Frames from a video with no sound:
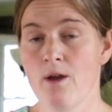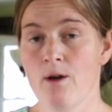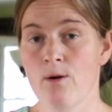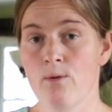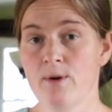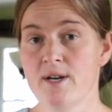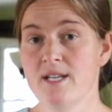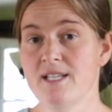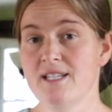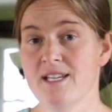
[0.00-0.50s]

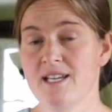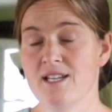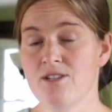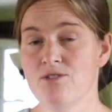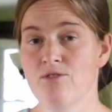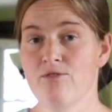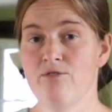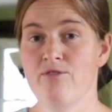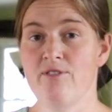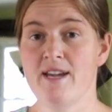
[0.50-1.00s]
What is the
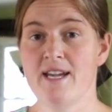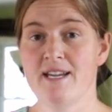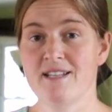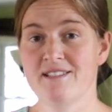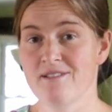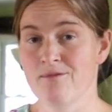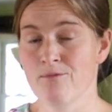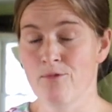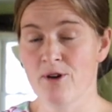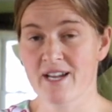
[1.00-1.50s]
intro phase
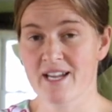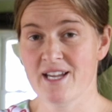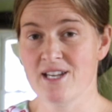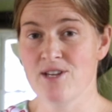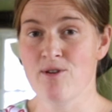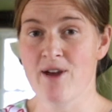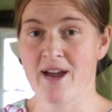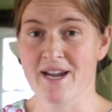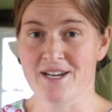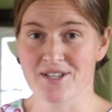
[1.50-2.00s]
and what can
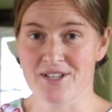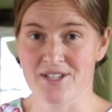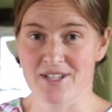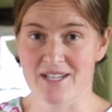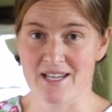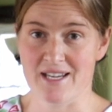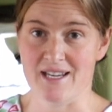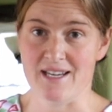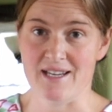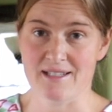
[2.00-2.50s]
you
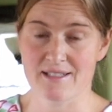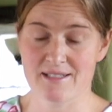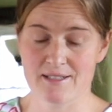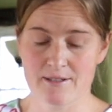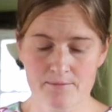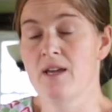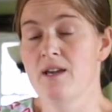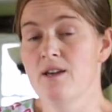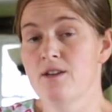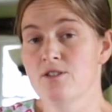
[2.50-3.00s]
actually eat?
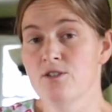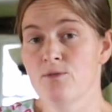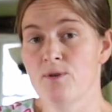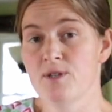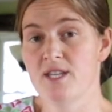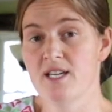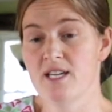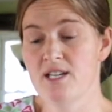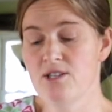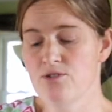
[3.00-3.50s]
So what
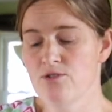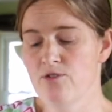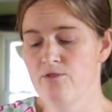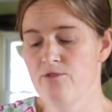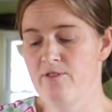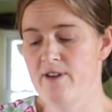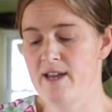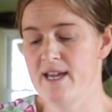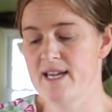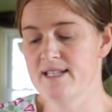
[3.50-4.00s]
the intro
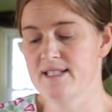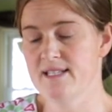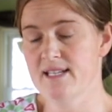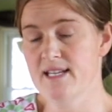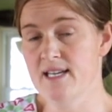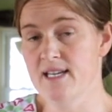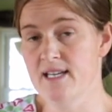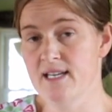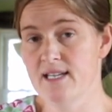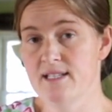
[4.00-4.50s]
phase
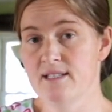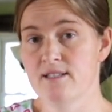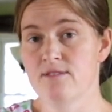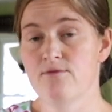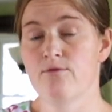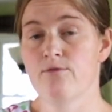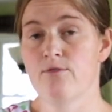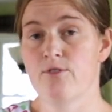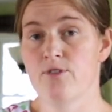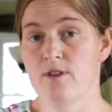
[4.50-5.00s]
is
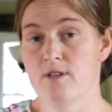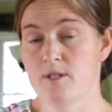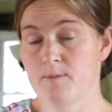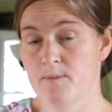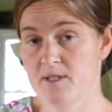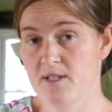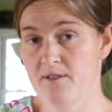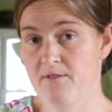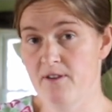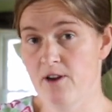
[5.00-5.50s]
for the
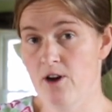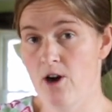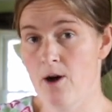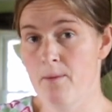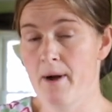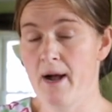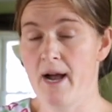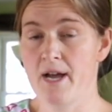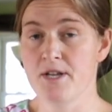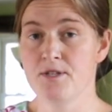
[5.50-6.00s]
specific
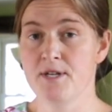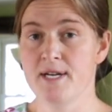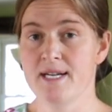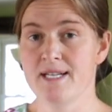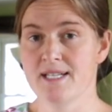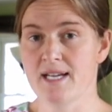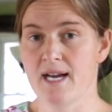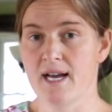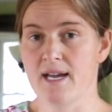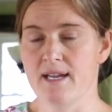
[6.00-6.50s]

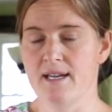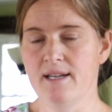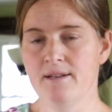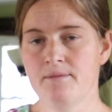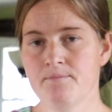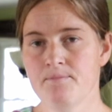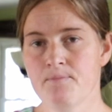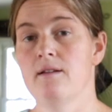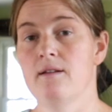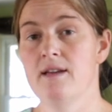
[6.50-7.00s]
carbohydrate diet,
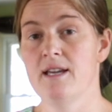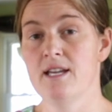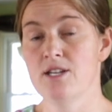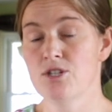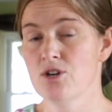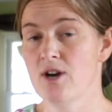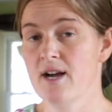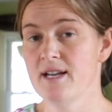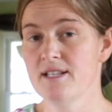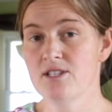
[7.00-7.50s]
it
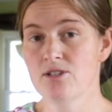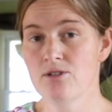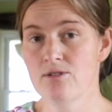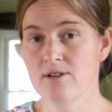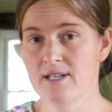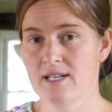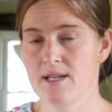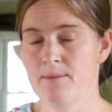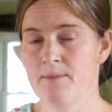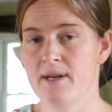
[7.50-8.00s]
tries to
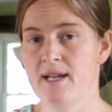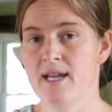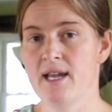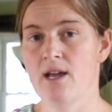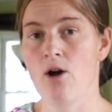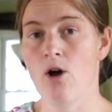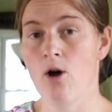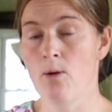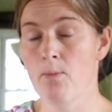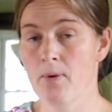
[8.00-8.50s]

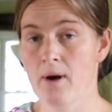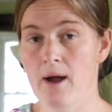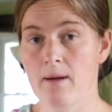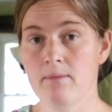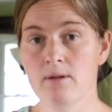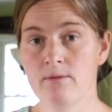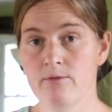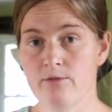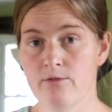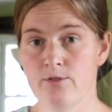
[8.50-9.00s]
eliminate all
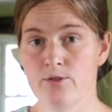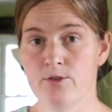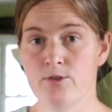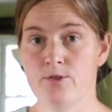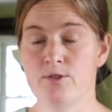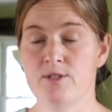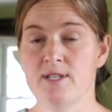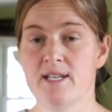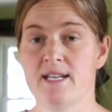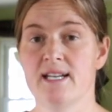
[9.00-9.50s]
problem
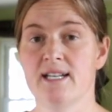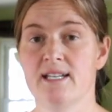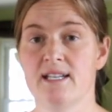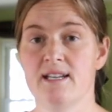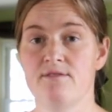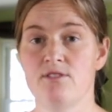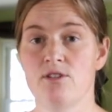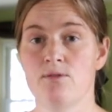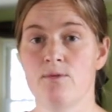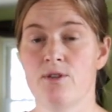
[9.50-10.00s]
foods and it
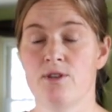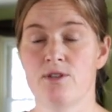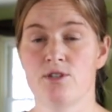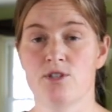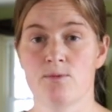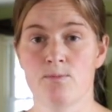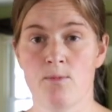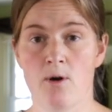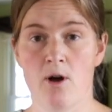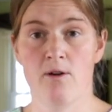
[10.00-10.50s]
leaves you with a
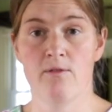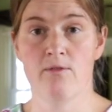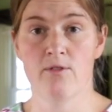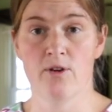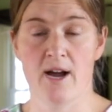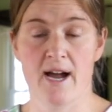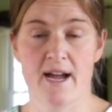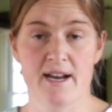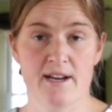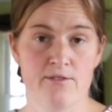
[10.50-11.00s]
small
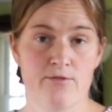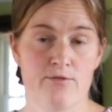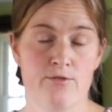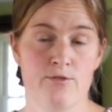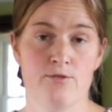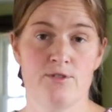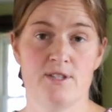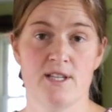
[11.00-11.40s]
variety of foods